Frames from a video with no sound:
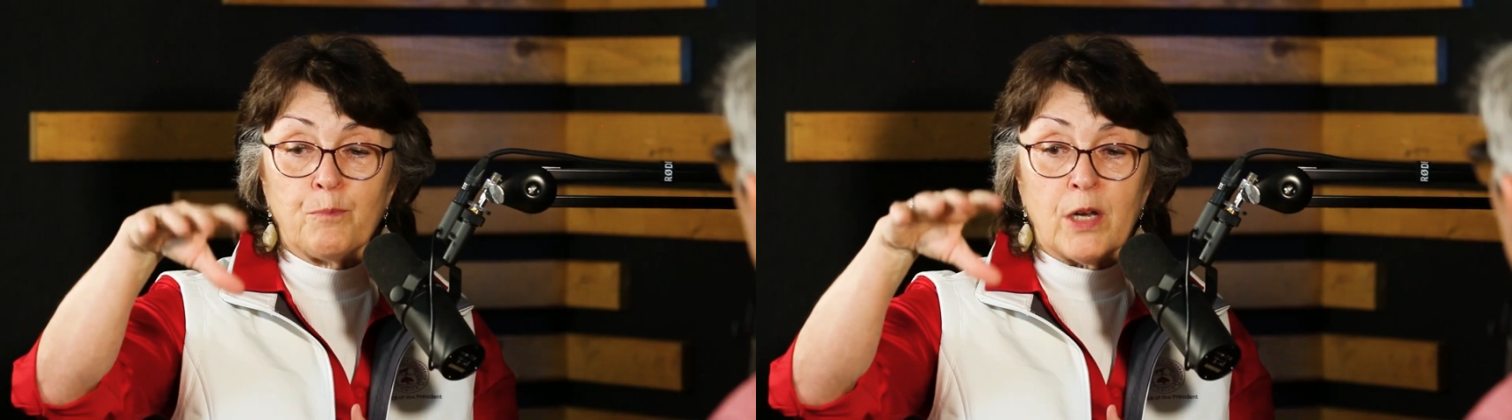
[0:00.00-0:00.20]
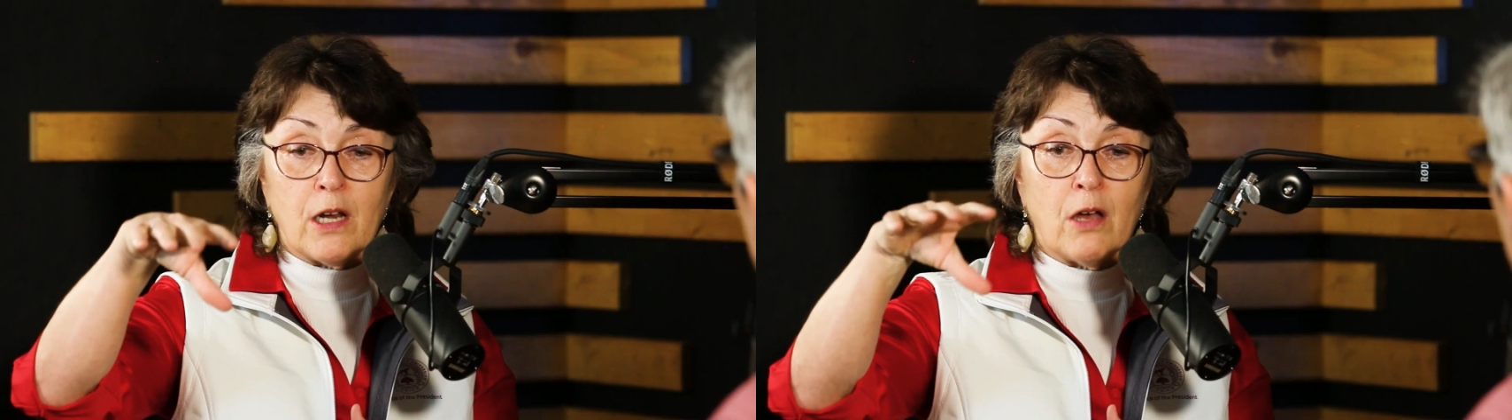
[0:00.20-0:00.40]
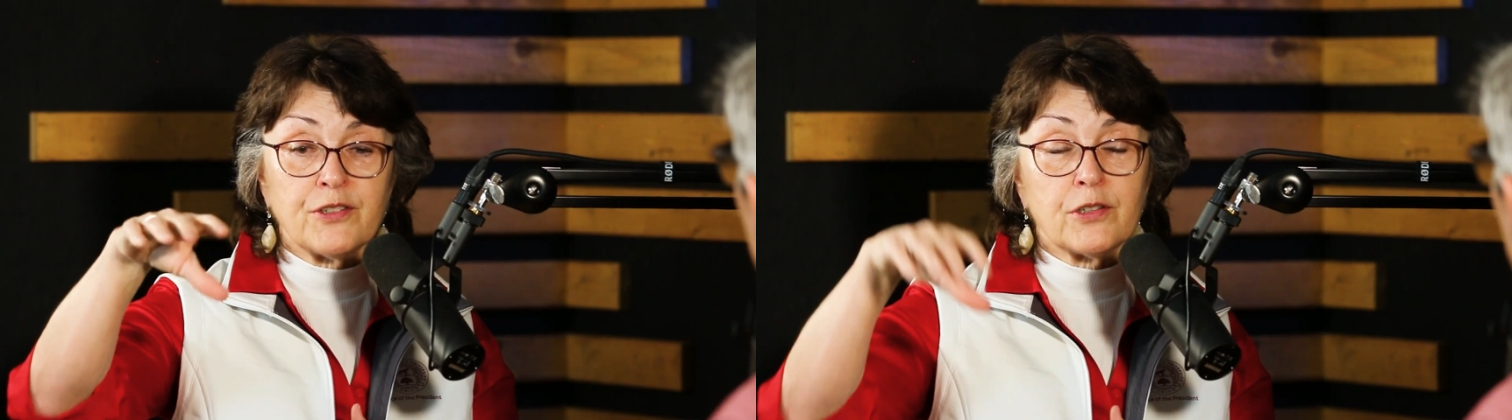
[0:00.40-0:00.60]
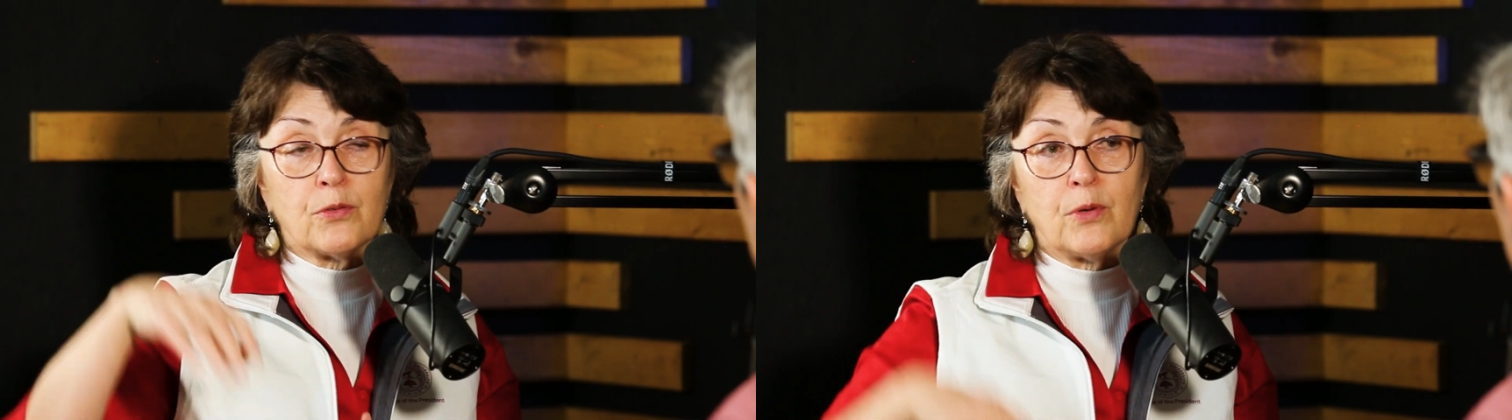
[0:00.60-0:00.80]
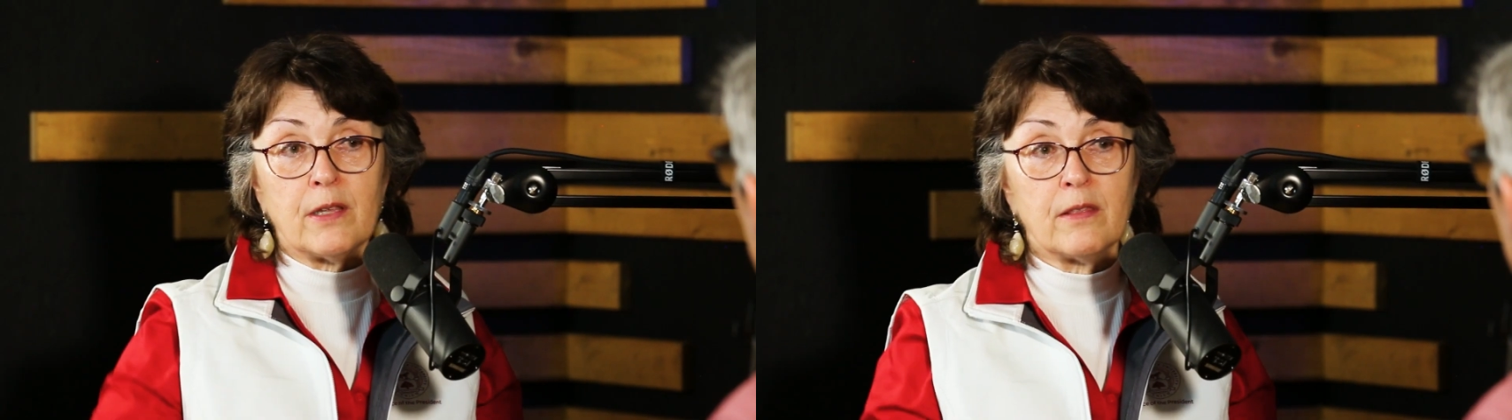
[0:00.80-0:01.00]
but
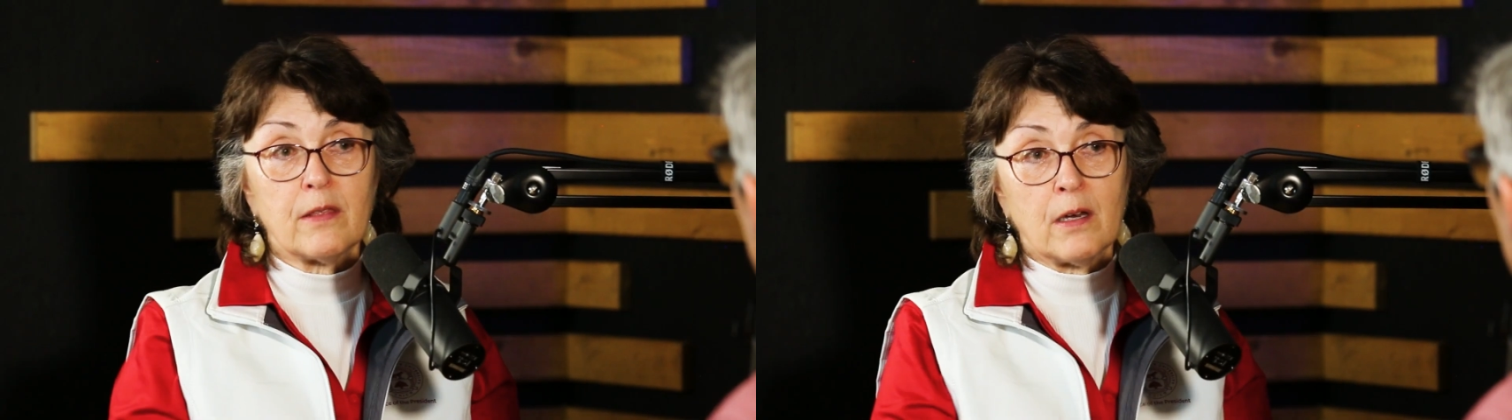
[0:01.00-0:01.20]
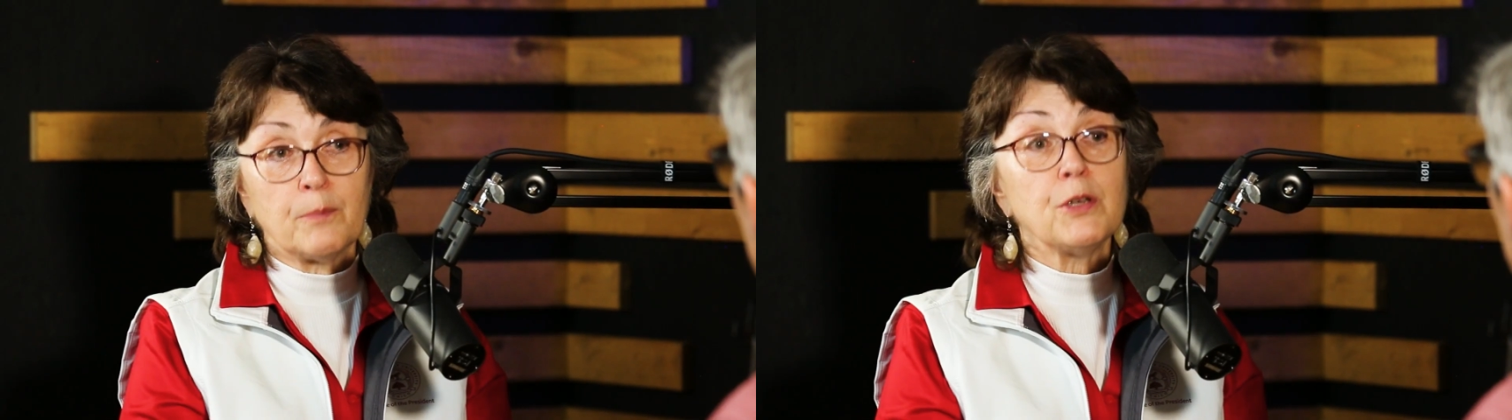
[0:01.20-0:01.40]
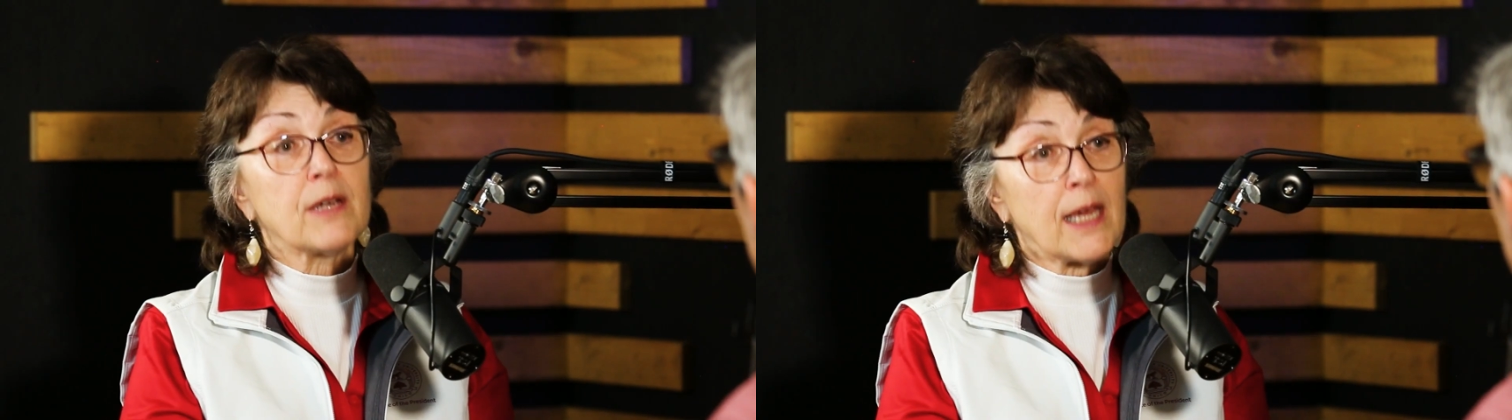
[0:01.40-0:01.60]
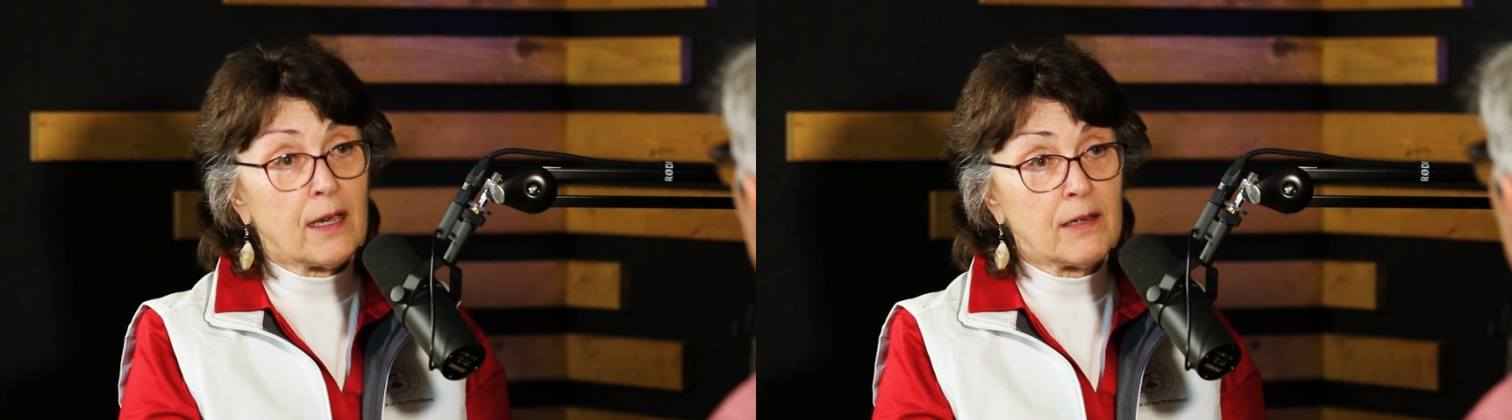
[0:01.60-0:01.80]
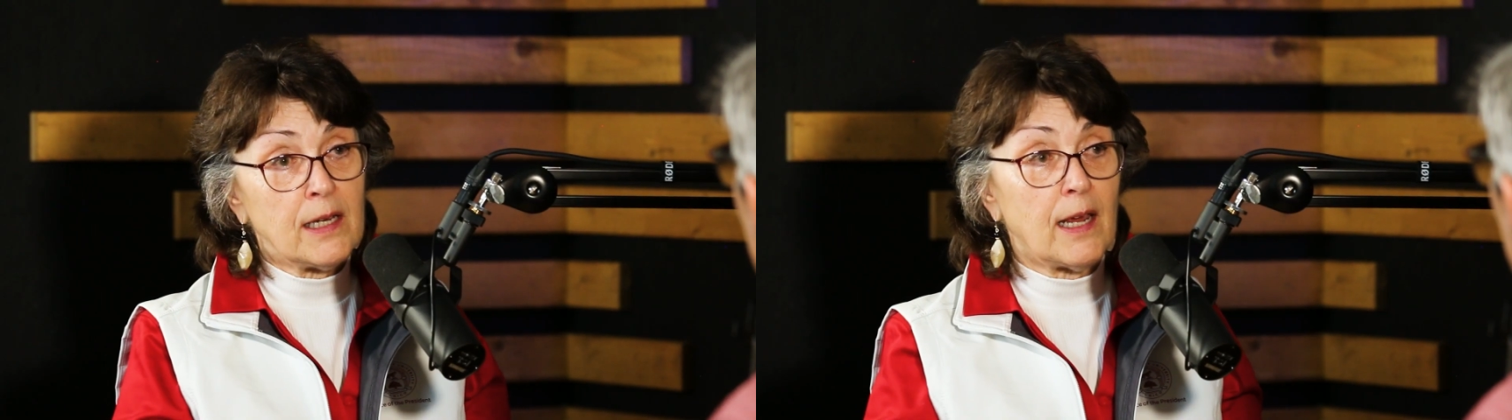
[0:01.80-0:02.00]
also with Butte
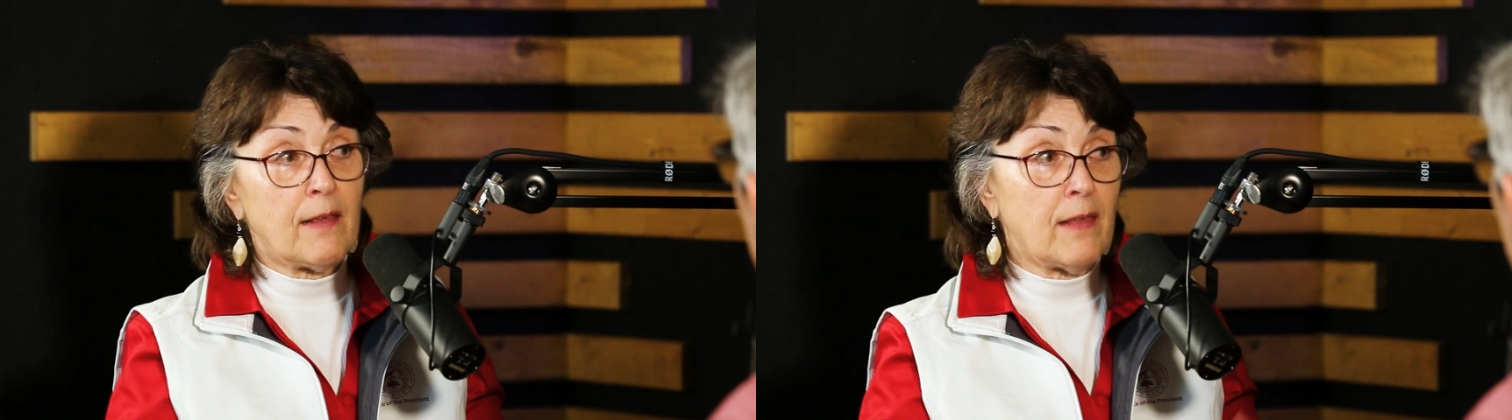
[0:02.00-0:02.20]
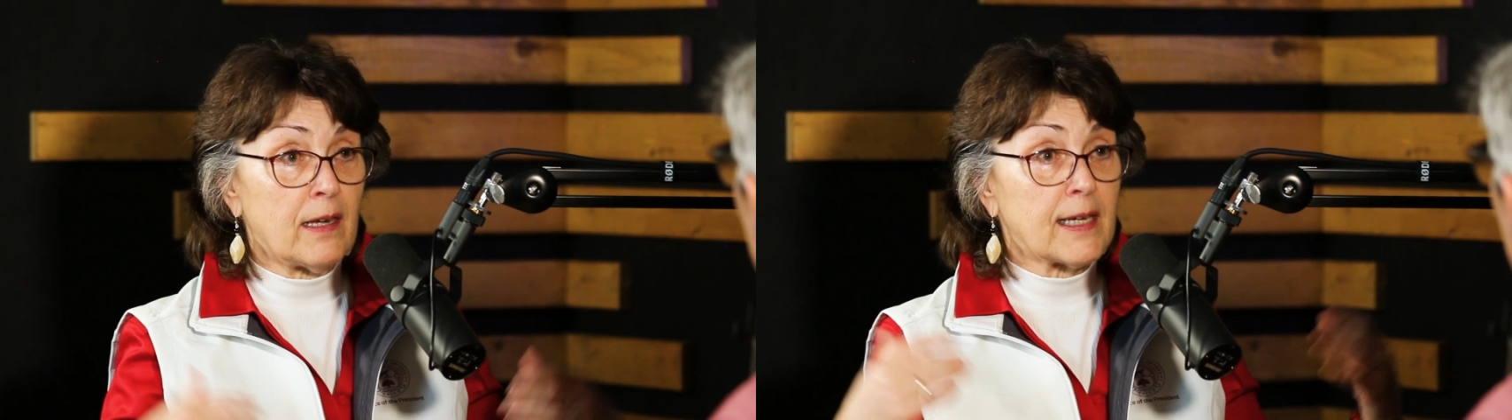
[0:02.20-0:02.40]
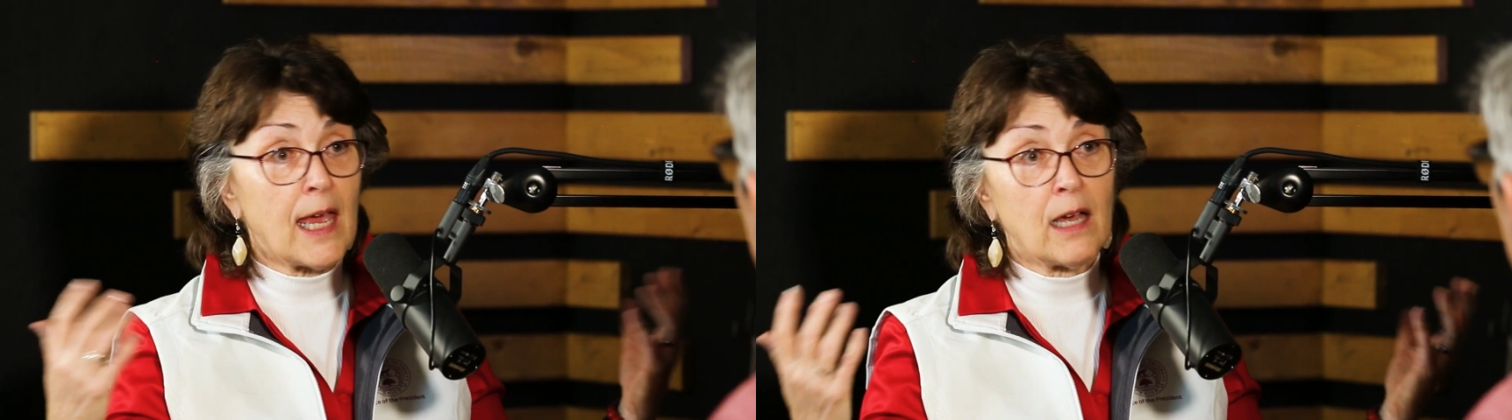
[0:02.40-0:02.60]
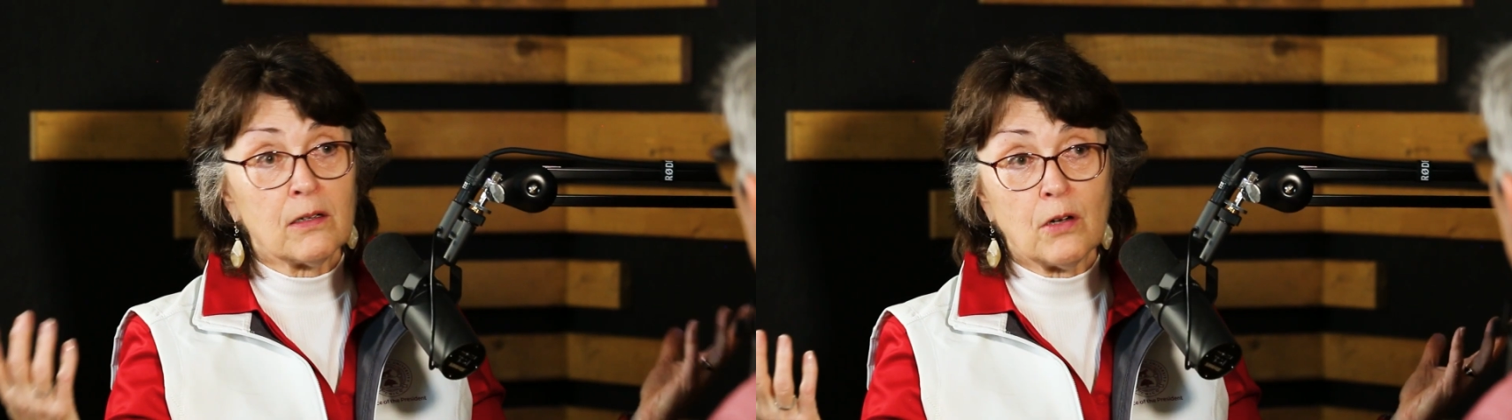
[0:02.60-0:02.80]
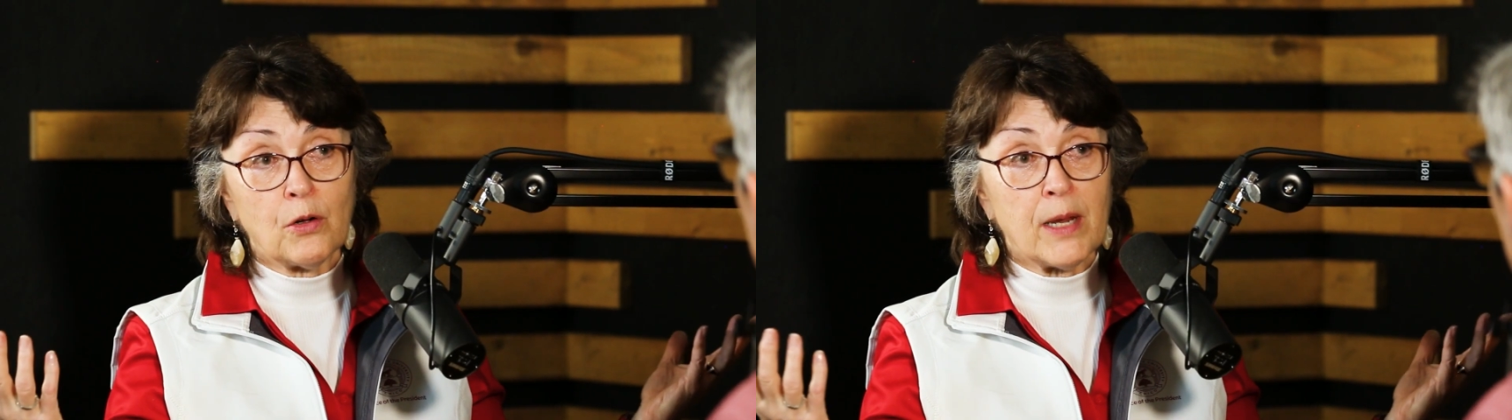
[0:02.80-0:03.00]
County and then
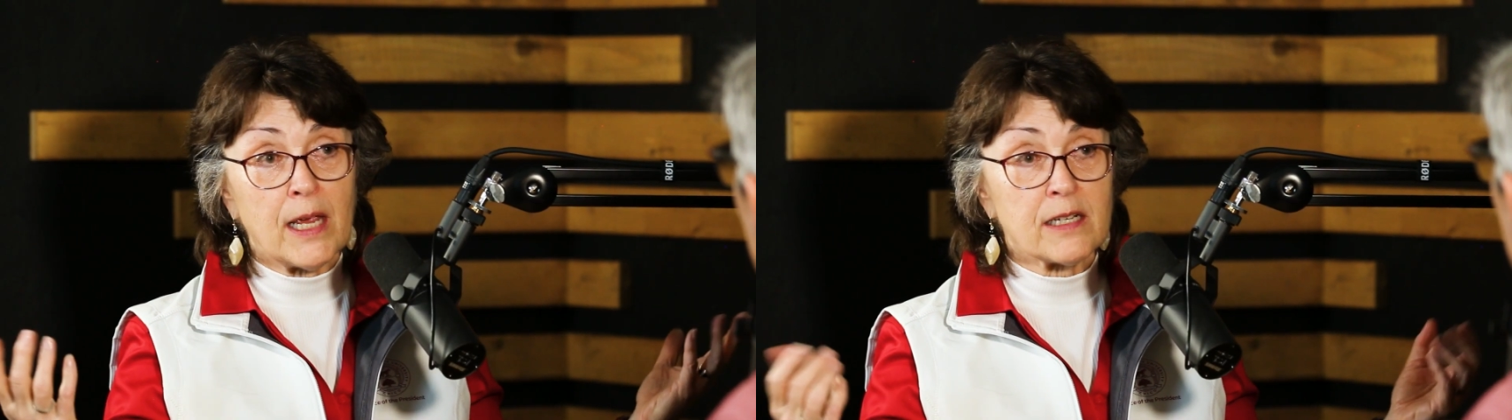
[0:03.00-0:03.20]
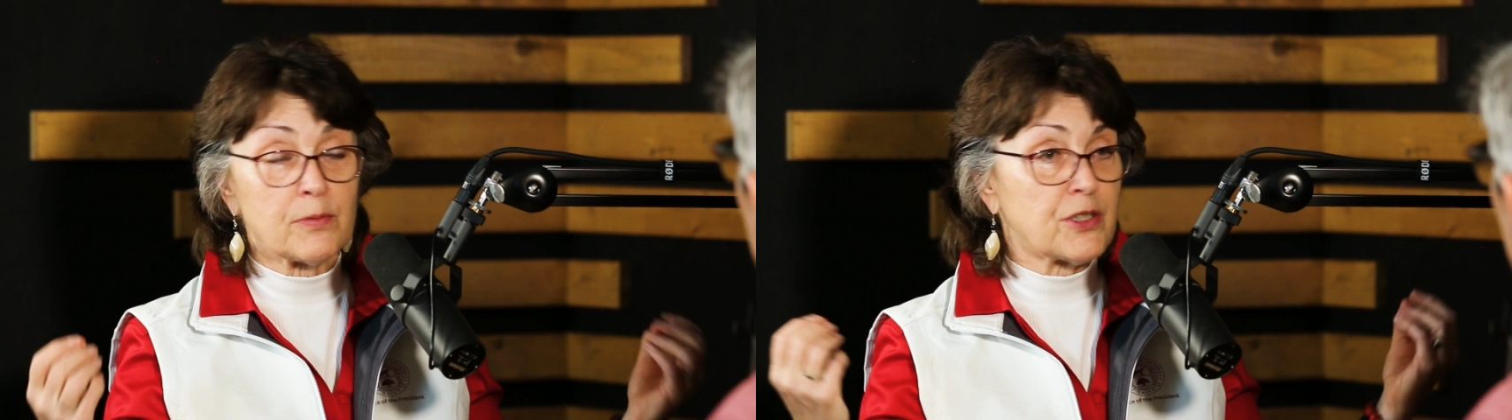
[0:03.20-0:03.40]
Cal OES,